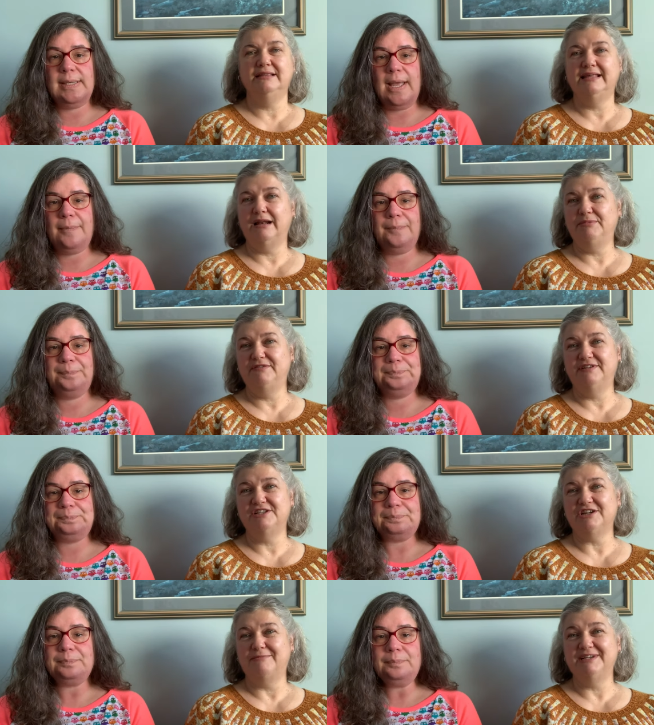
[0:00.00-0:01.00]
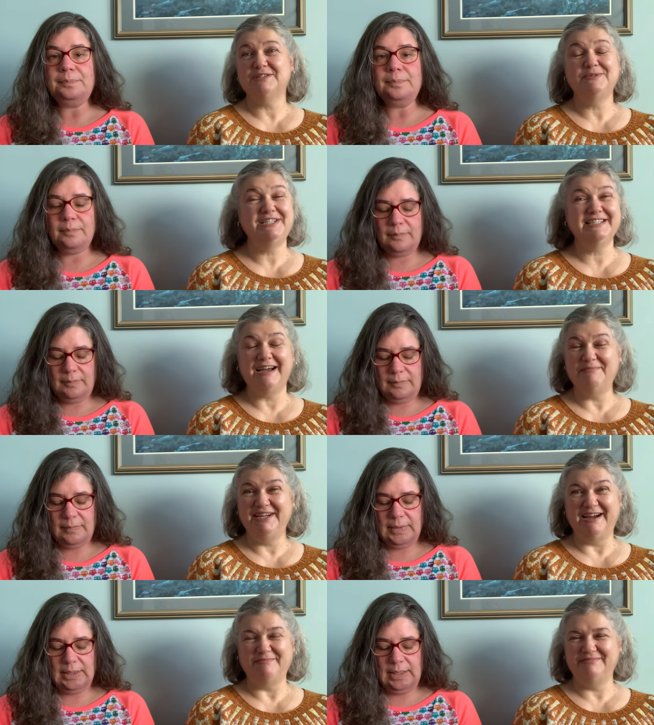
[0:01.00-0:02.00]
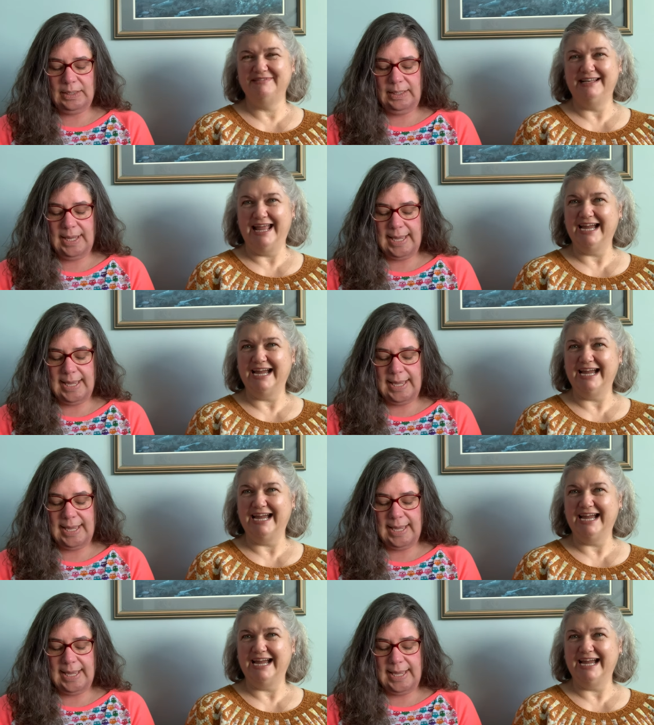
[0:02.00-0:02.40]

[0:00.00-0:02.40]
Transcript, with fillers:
Speaker 1: yeah that'll be finished objects which is coming up yes